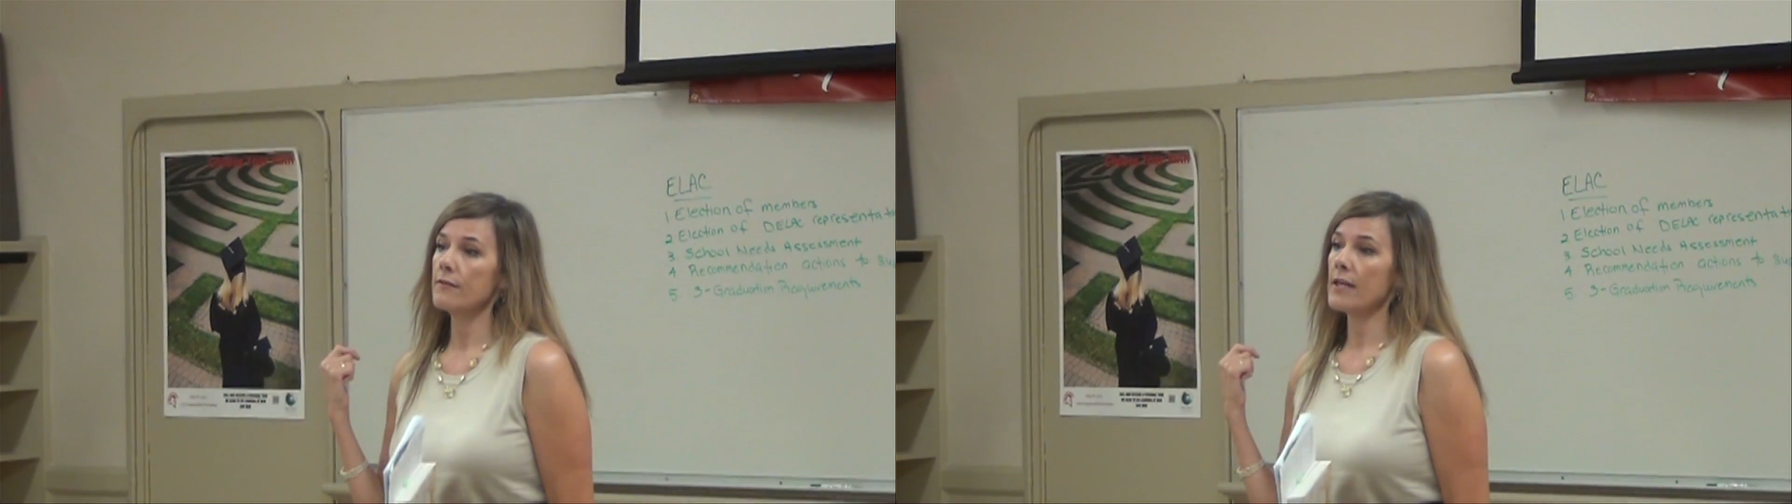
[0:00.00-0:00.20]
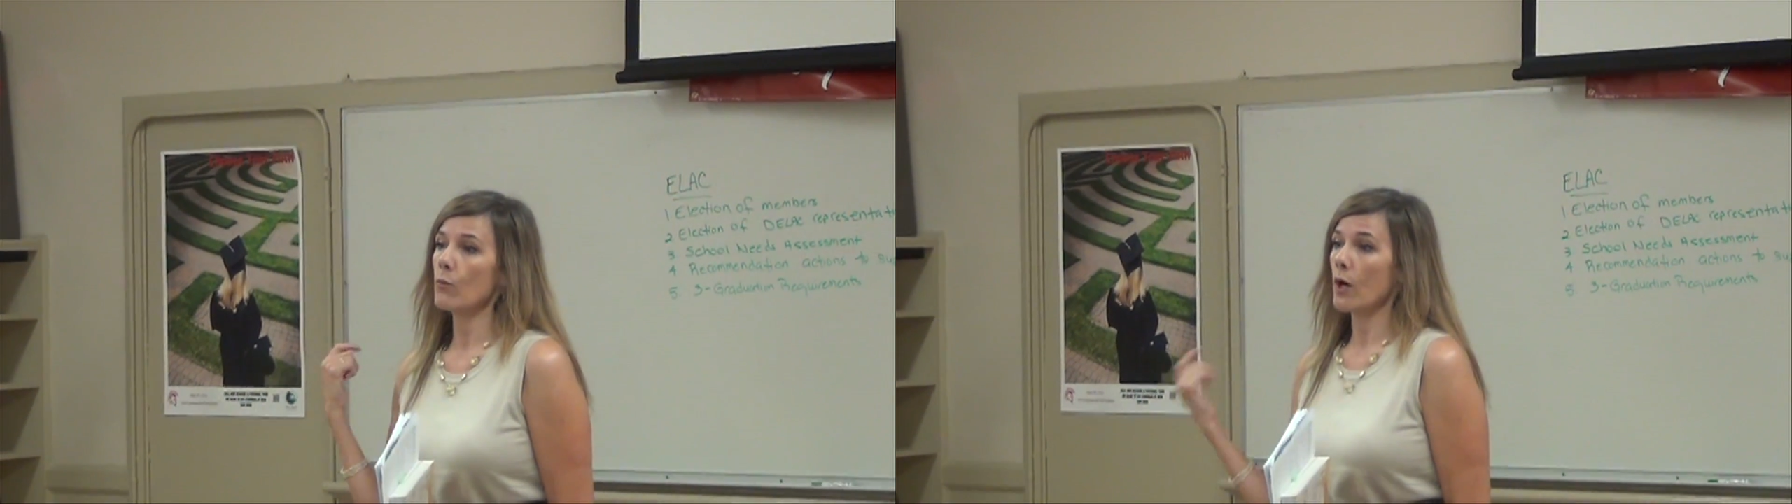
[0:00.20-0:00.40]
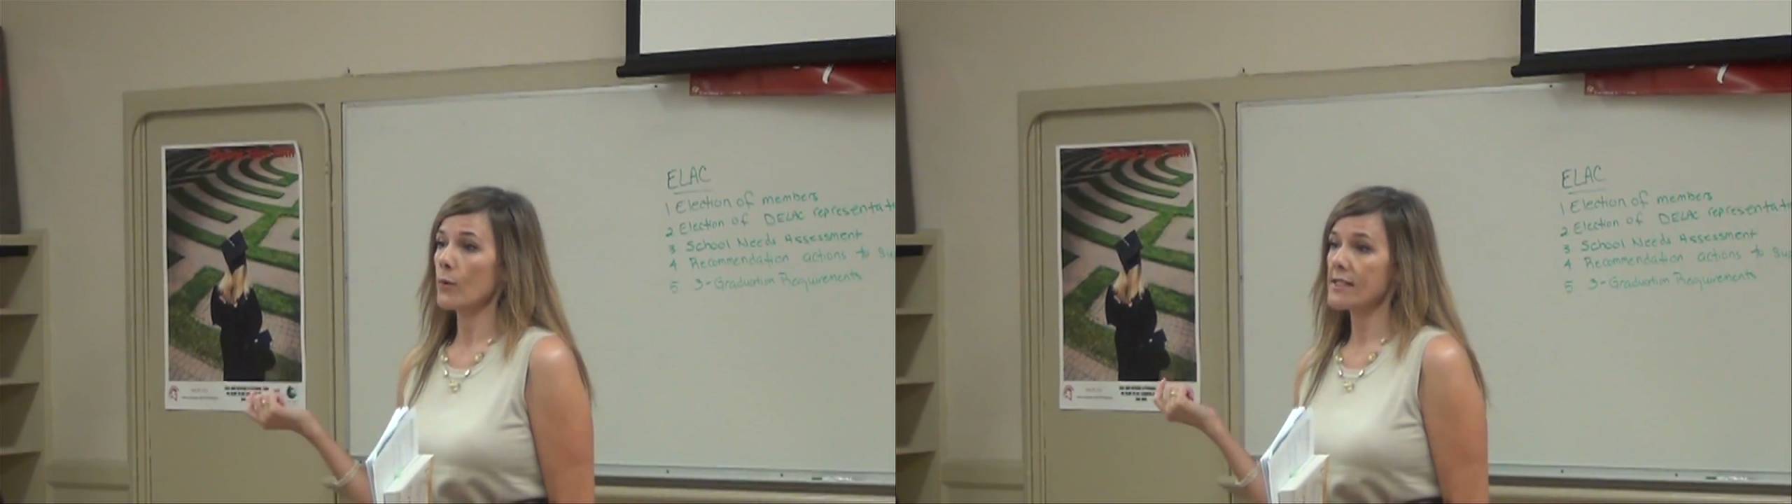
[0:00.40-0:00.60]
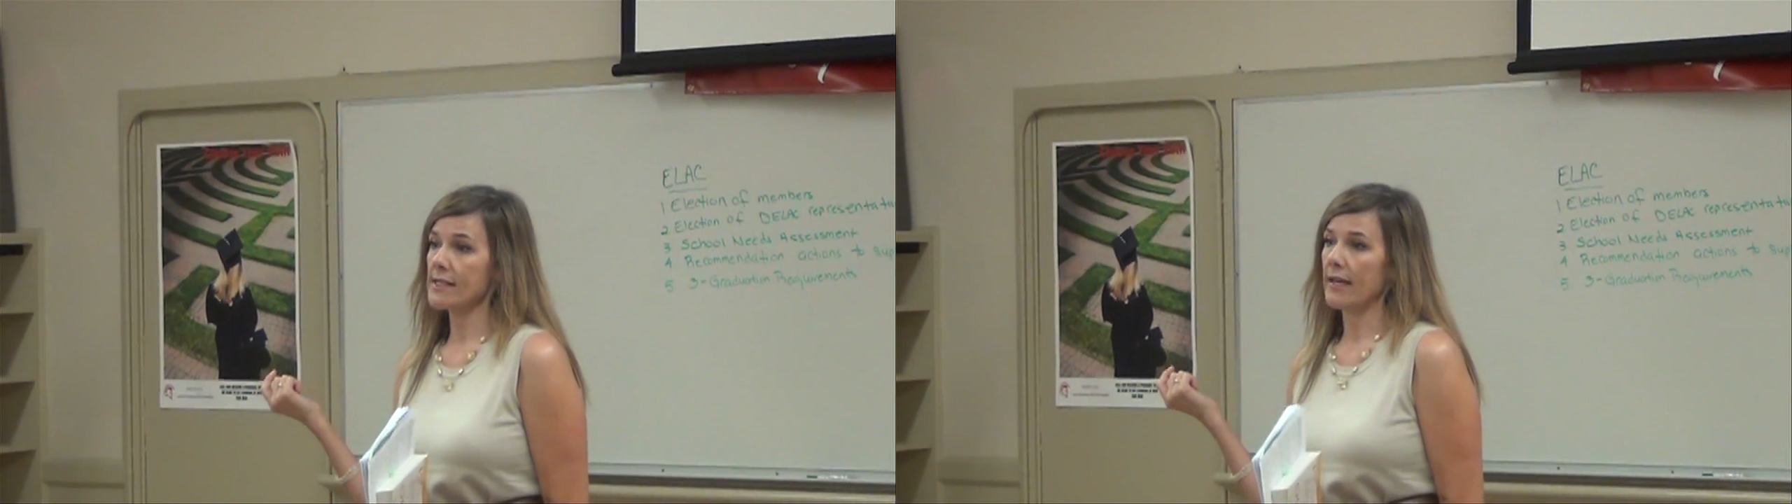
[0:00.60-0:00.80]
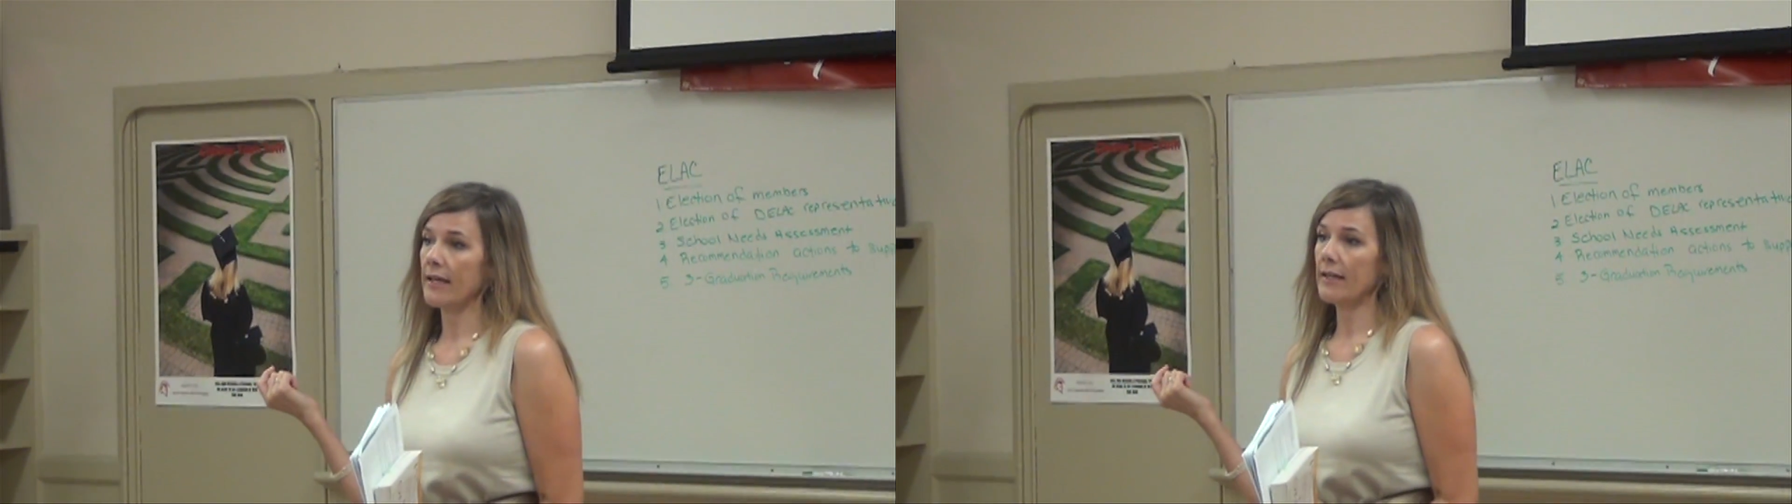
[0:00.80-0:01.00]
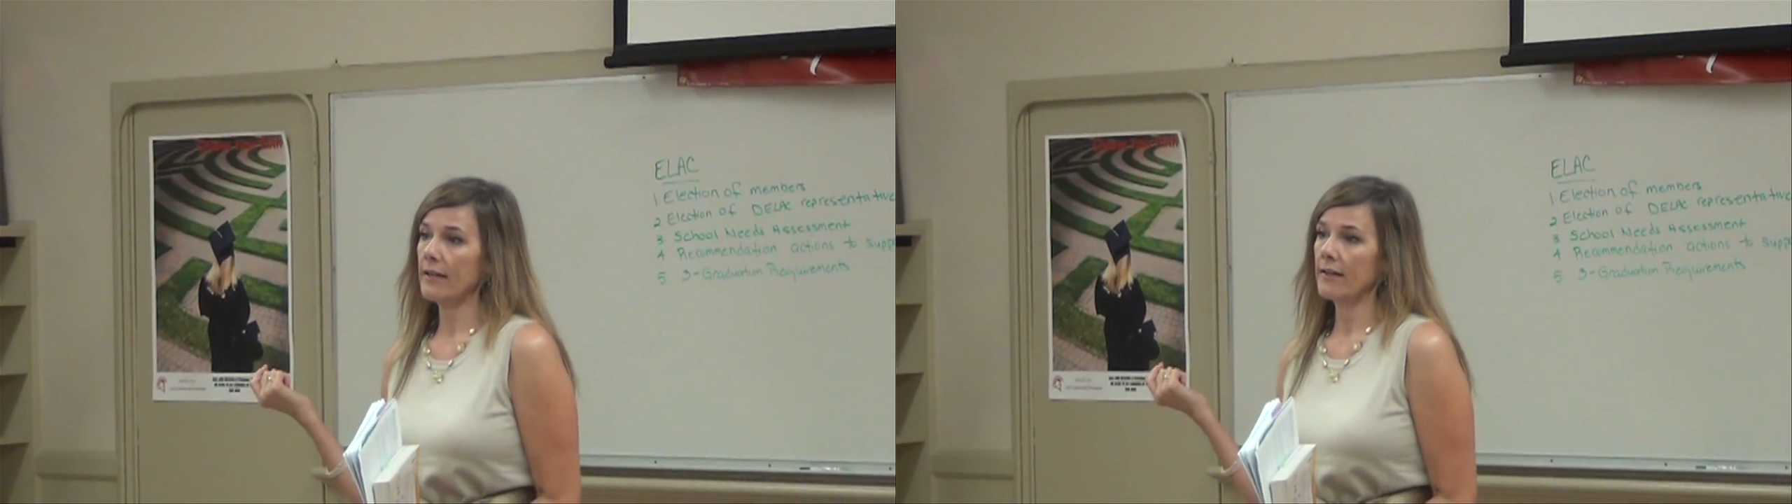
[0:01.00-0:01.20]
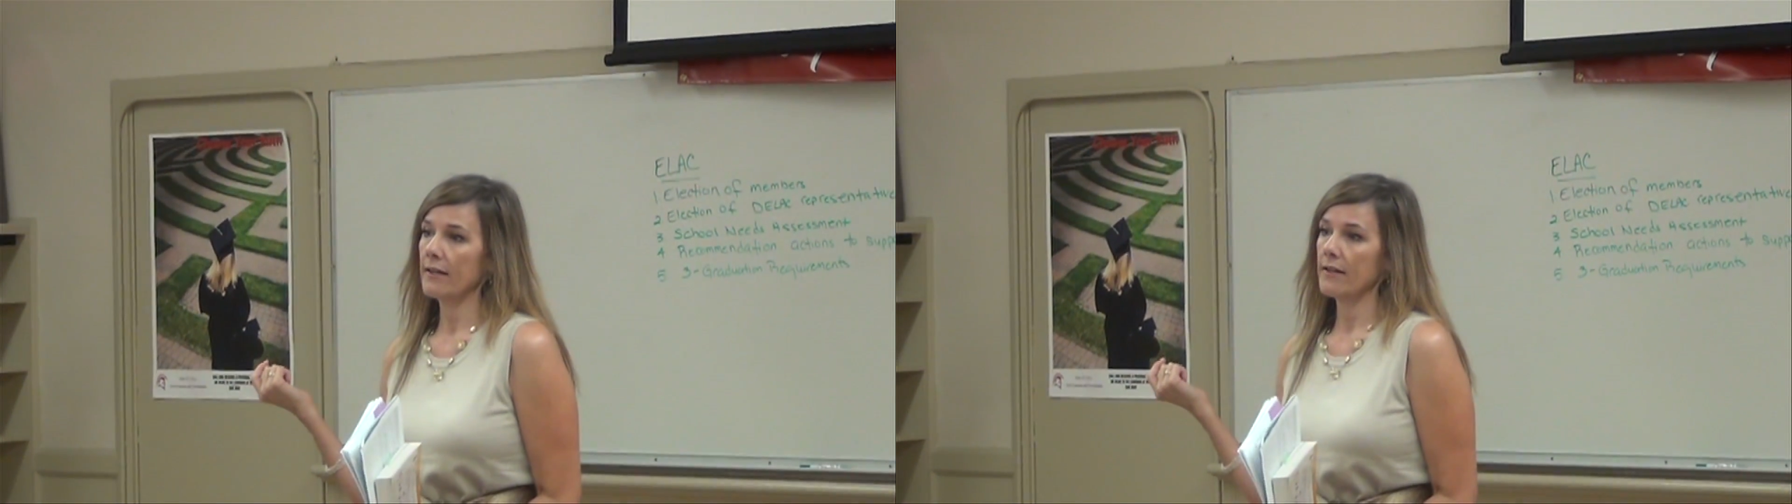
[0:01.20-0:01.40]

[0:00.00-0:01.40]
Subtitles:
than what we say.